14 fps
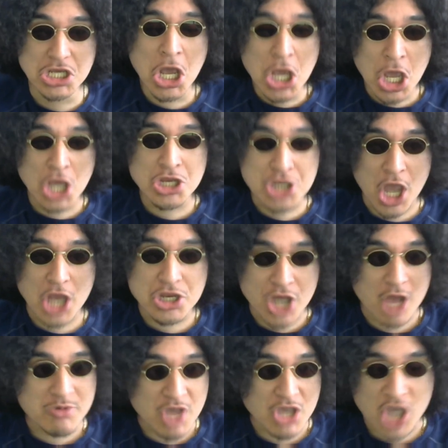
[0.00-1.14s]
He says
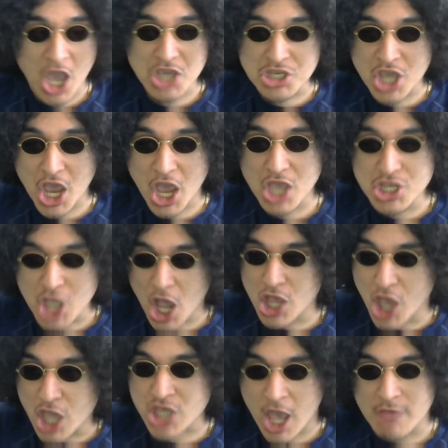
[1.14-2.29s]
something, says, I
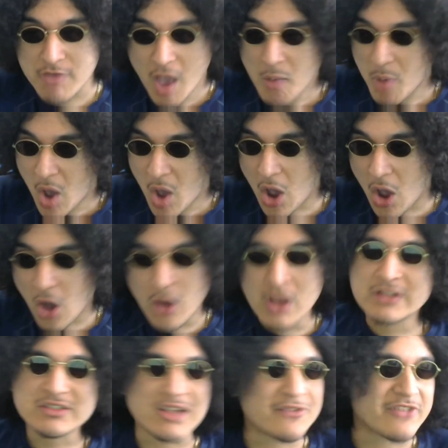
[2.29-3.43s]
like that double.
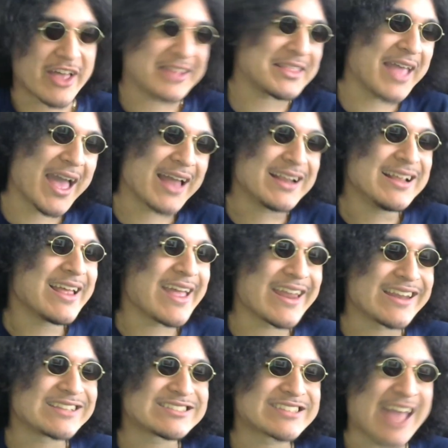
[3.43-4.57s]
Stuff like that. And
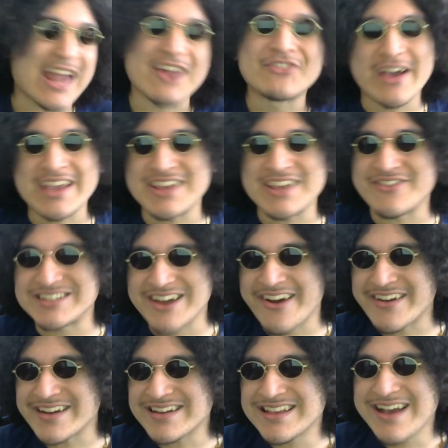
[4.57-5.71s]
it's kind of fucking
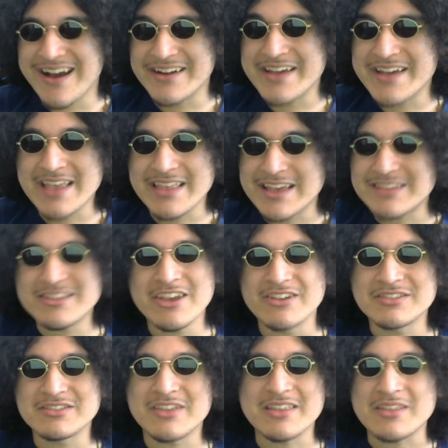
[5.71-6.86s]
retarded. Okay, like, they're
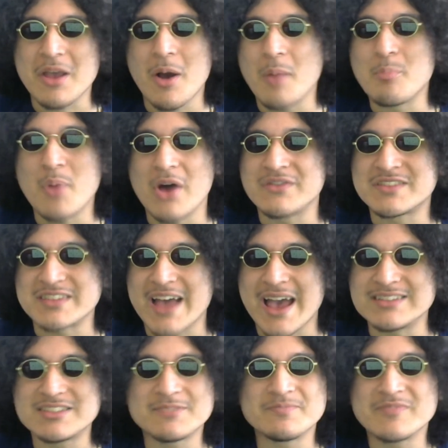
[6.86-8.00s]
on both
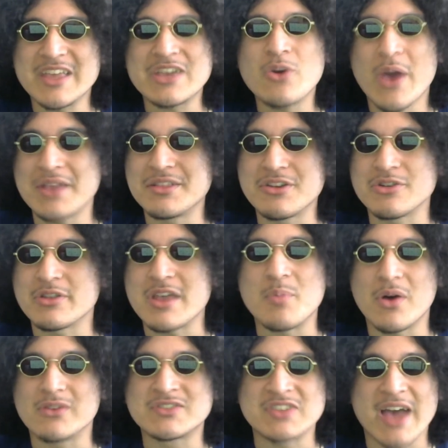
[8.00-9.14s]
sides, like, quite literally on
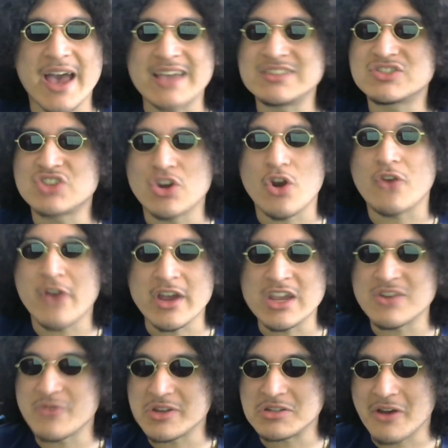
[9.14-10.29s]
both sides, there are fucking
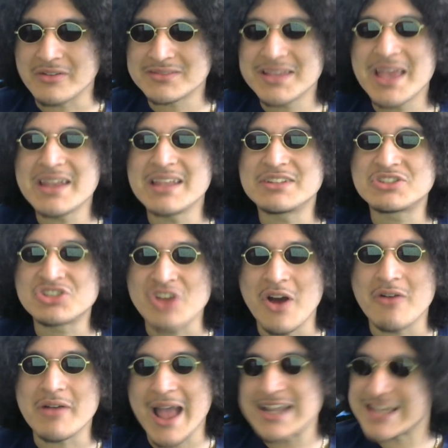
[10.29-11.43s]
retards. And it's so
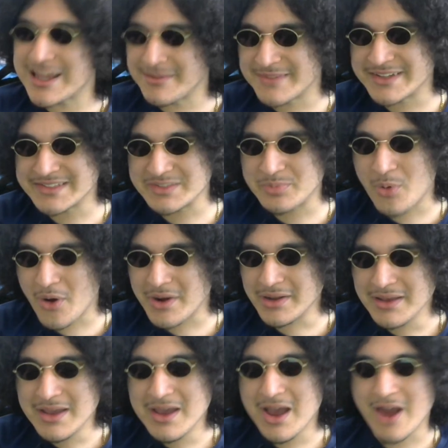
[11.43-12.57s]
goddamn disappointing.
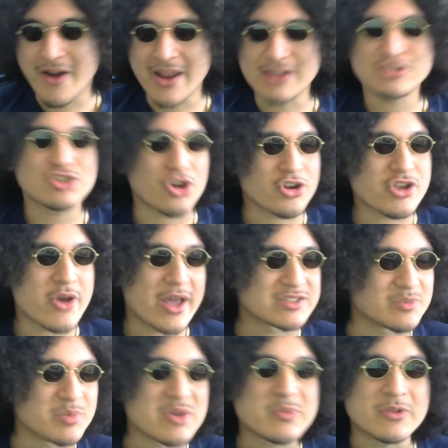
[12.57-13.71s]
Alright, sure, you had
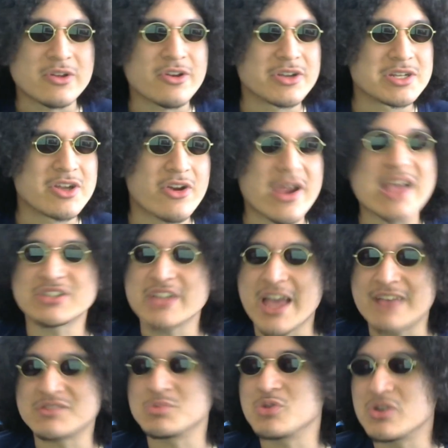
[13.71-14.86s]
some people here and there actually
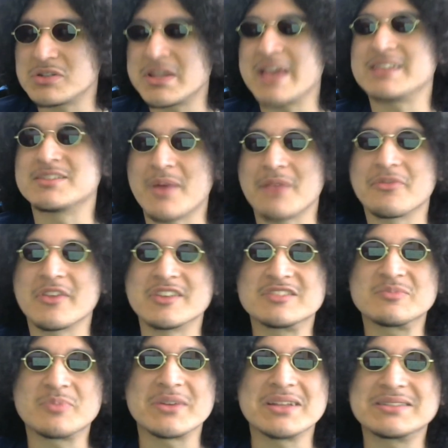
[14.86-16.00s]
have some good takes about this,
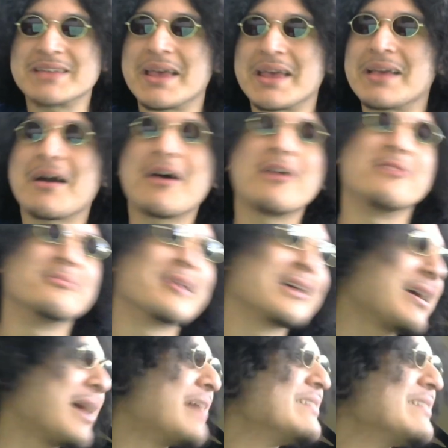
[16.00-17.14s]
but it's like, oh my
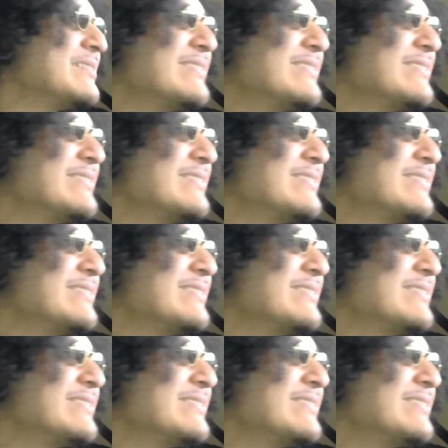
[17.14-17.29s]
god, dude.